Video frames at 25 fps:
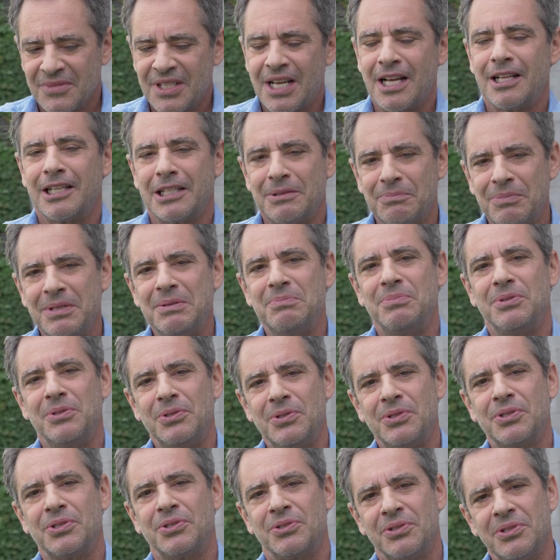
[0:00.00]
telling
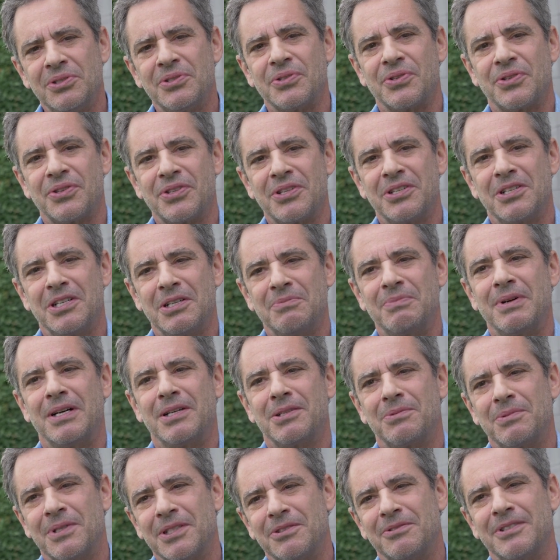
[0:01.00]
people the truth
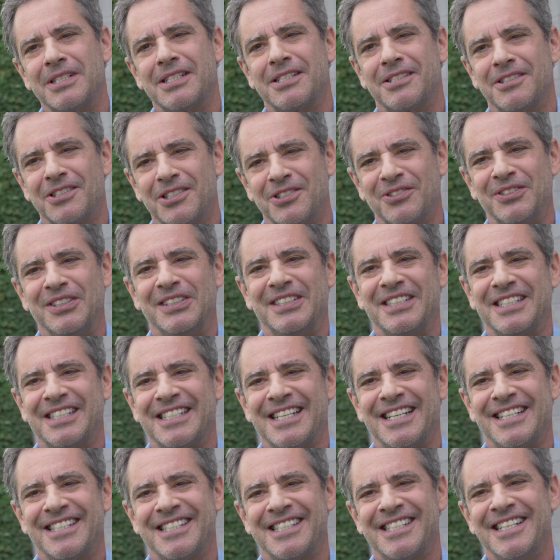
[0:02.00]
about what research really
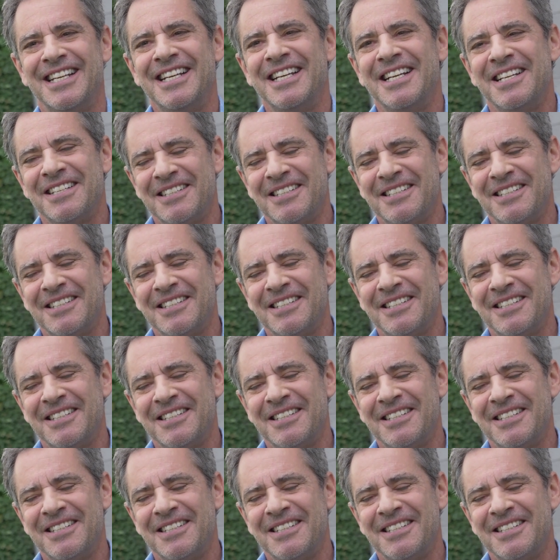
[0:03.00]
says.